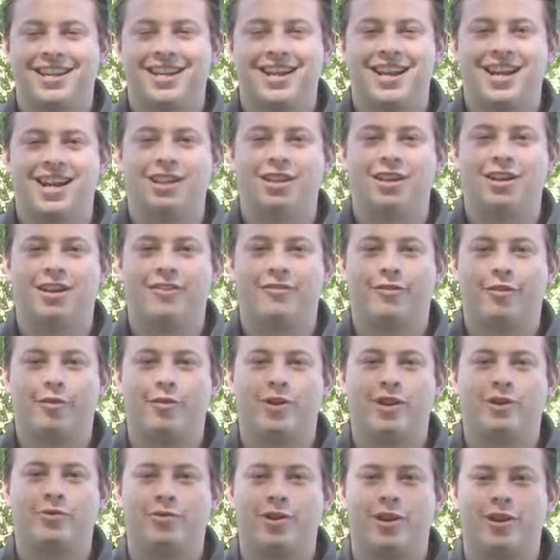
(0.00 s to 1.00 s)
Hello
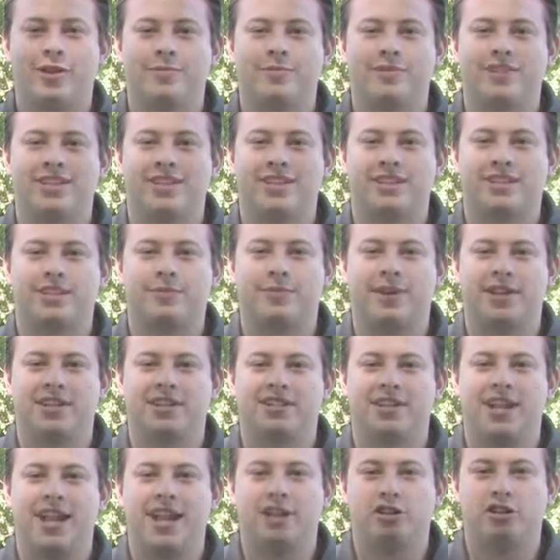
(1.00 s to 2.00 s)
everyone, welcome to this
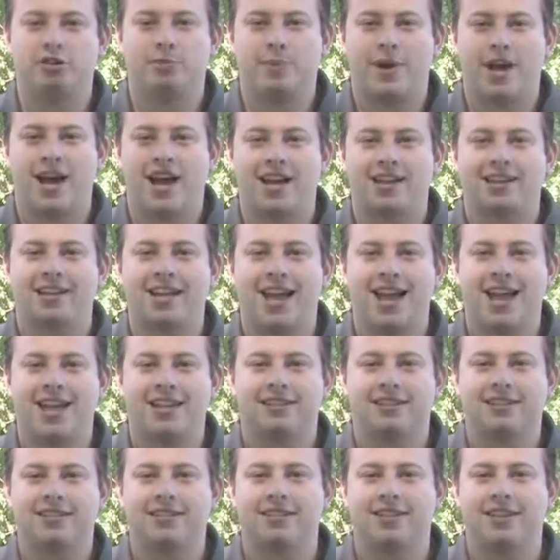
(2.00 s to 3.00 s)
month's Edge
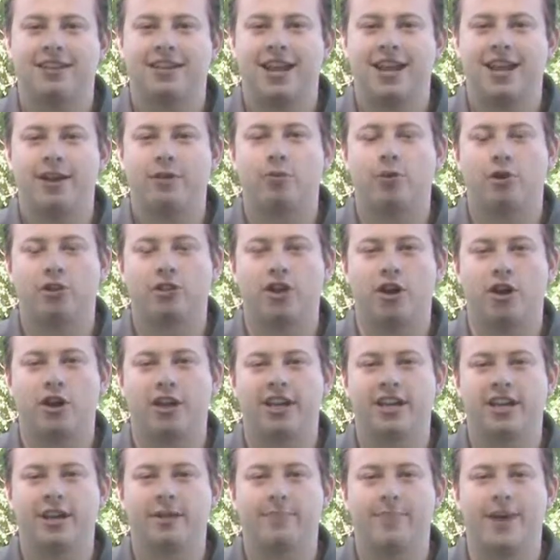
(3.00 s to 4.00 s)
podcast. Today we're
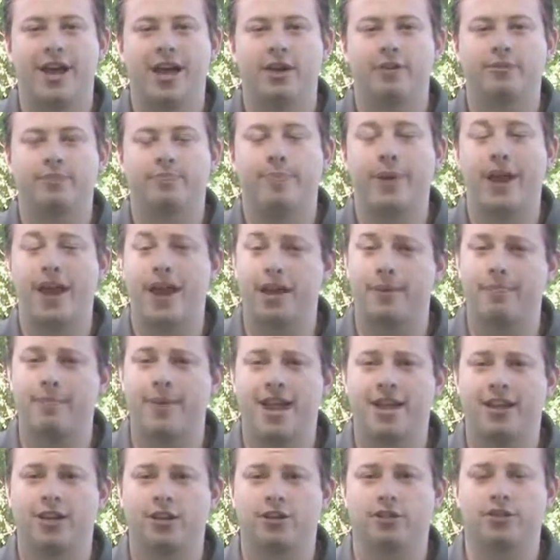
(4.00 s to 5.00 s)
talking about paying
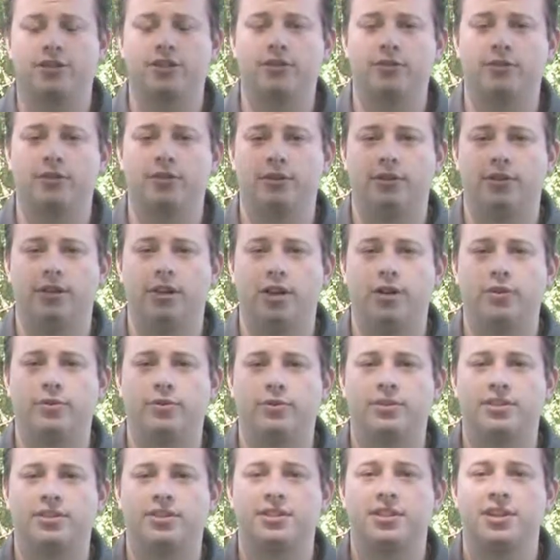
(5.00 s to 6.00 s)
back your student
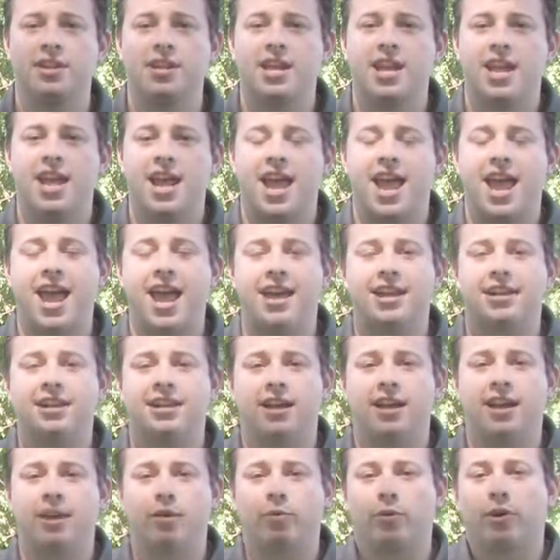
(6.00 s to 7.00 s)
loans, and
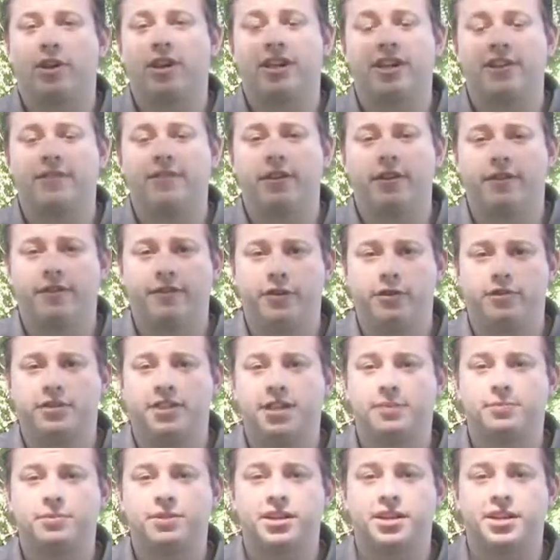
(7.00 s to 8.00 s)
we're going to give you a few
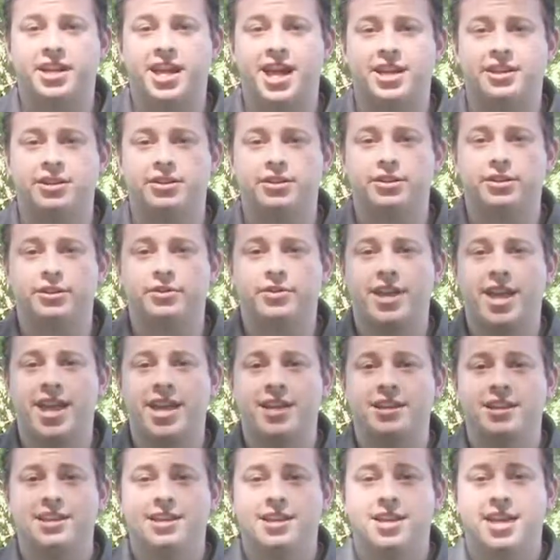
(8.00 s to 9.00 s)
tips on how to do
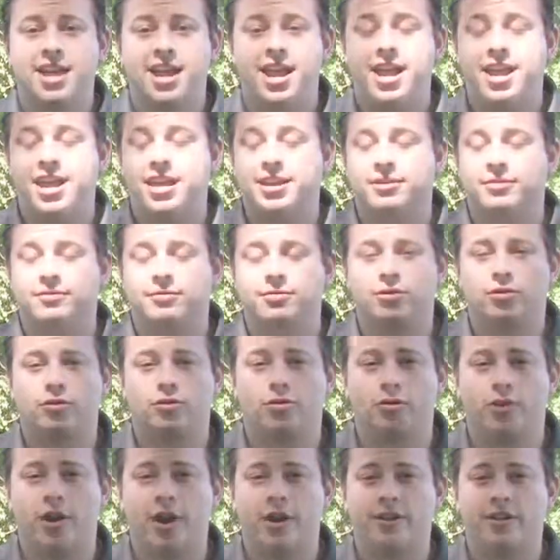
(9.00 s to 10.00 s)
that and
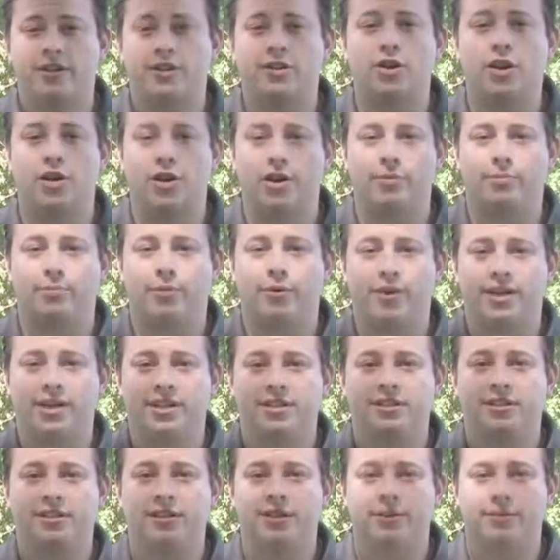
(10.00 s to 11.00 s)
great starting
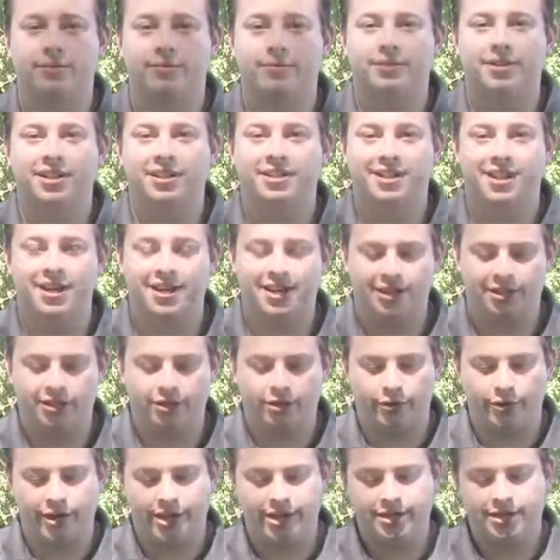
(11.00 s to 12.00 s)
points. So let's get
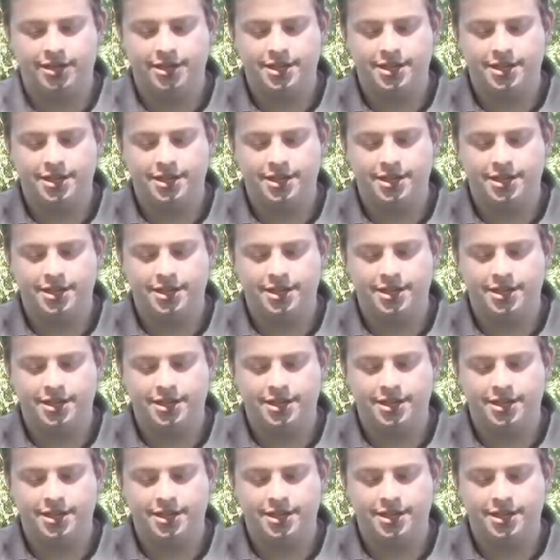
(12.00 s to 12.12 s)
into it.